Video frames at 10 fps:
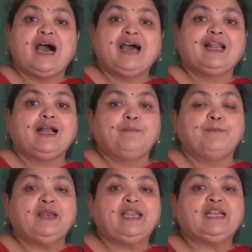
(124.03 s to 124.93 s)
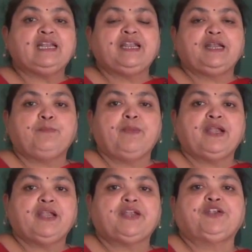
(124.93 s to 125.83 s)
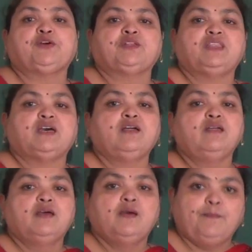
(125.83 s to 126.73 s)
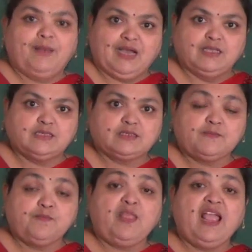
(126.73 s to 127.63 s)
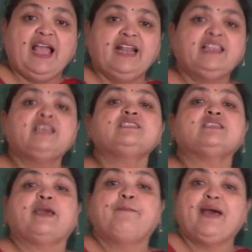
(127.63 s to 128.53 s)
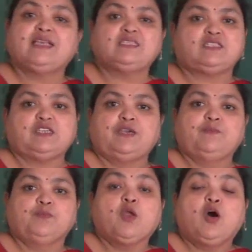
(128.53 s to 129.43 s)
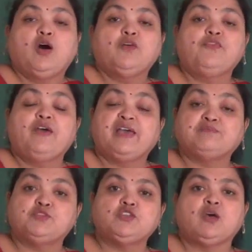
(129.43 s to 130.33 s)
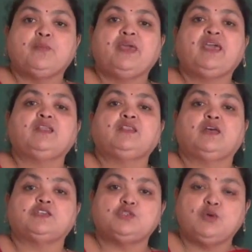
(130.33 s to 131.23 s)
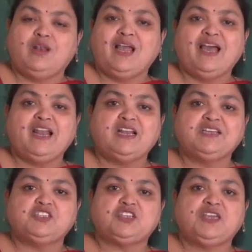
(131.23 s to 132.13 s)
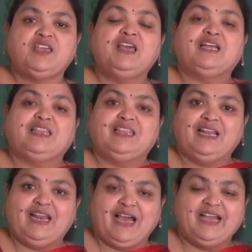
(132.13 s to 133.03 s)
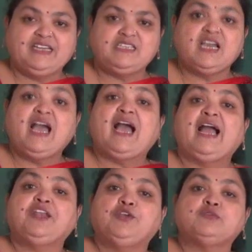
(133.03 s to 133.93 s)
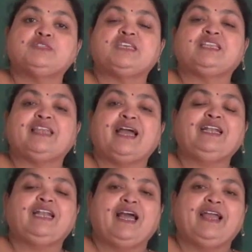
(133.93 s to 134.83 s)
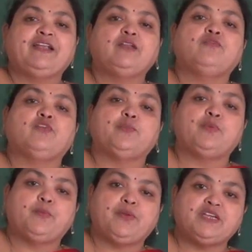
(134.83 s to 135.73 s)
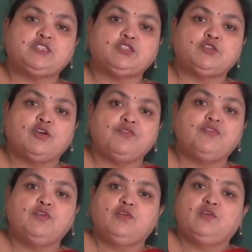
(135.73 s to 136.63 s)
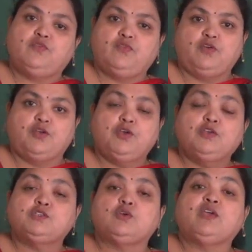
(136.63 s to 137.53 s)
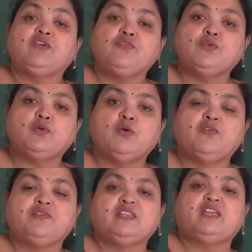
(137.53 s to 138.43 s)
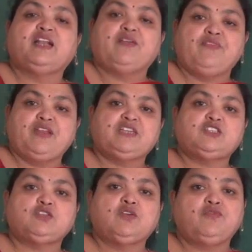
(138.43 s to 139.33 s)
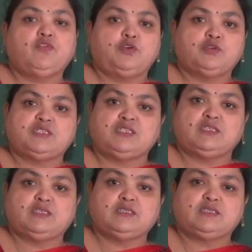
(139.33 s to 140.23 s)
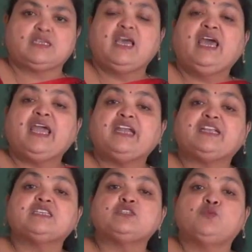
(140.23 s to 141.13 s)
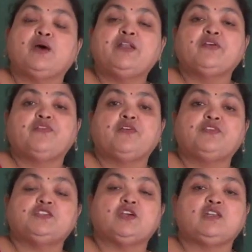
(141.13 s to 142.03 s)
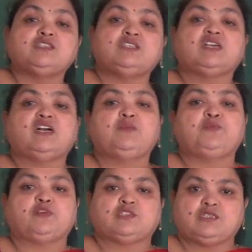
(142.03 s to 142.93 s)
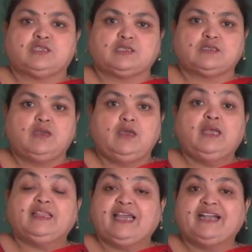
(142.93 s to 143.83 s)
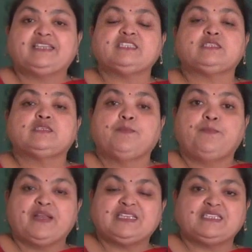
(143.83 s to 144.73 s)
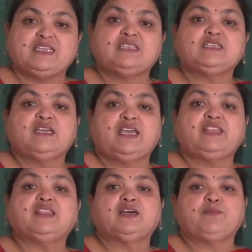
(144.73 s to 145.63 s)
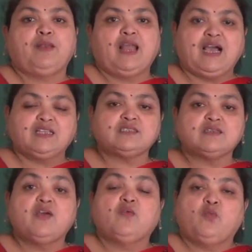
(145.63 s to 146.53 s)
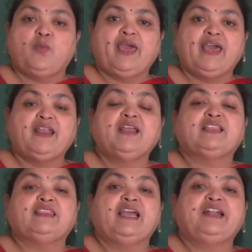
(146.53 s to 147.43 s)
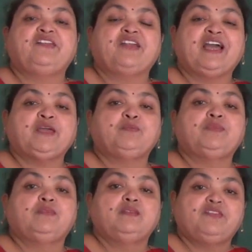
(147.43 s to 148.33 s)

are completely dependent on the plants. And this capacity of absorbing the solar energy, the light, and using that light for preparation of food. So if you go with the definition of photosynthesis, it is one of a physiological process that is present in the plants where they trap